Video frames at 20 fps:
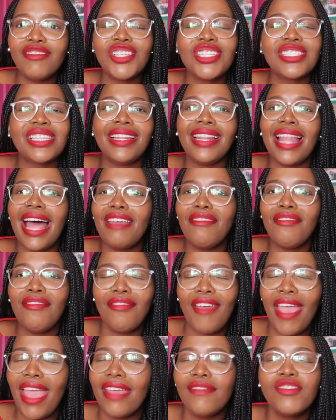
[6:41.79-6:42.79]
She's a life
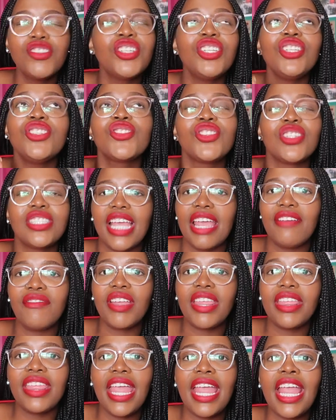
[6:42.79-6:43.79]
fave. She's just
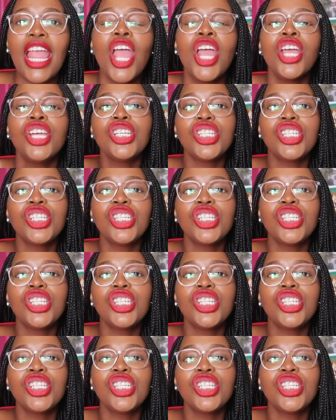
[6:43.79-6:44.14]
everything.